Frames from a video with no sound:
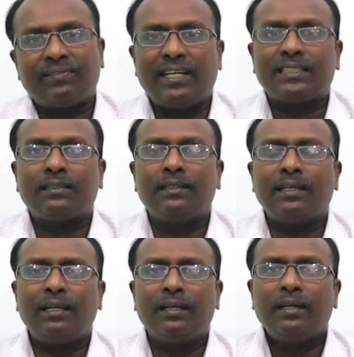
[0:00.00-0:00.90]
as well as
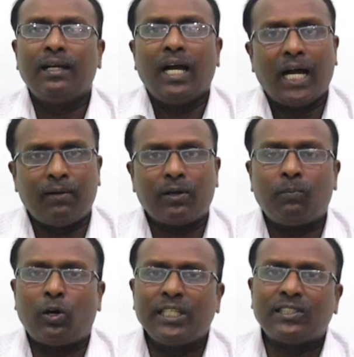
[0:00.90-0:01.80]
girl. Our
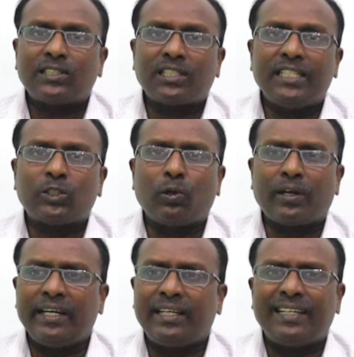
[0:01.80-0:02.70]
boys hostel is
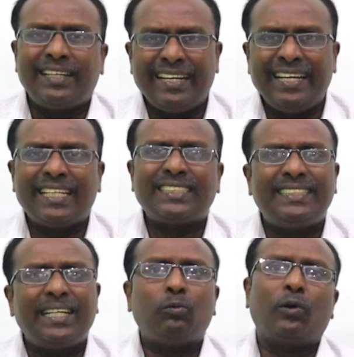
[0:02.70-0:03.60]
located less
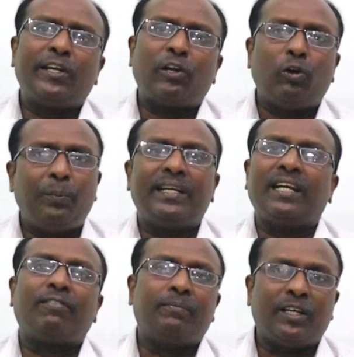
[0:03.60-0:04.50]
than 1
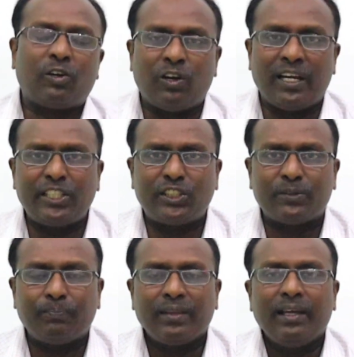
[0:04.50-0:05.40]
kilometer from the
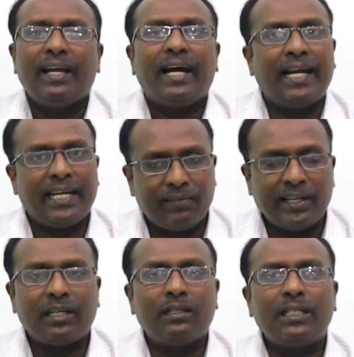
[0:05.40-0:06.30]
college, and
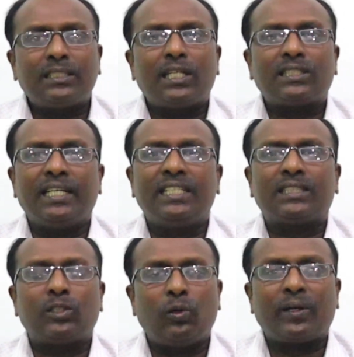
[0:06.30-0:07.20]
our girls hostel
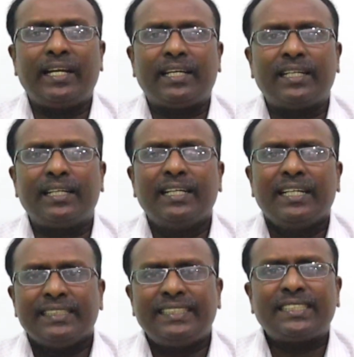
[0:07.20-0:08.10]
is
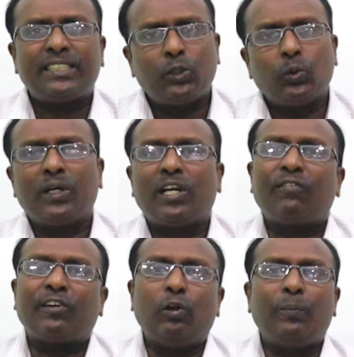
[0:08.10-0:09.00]
located just
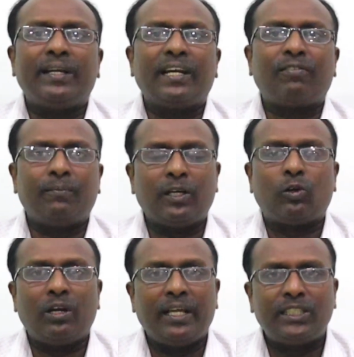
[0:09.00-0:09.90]
2.5 kilometer from the
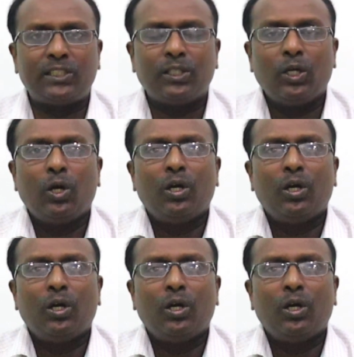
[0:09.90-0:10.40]
college.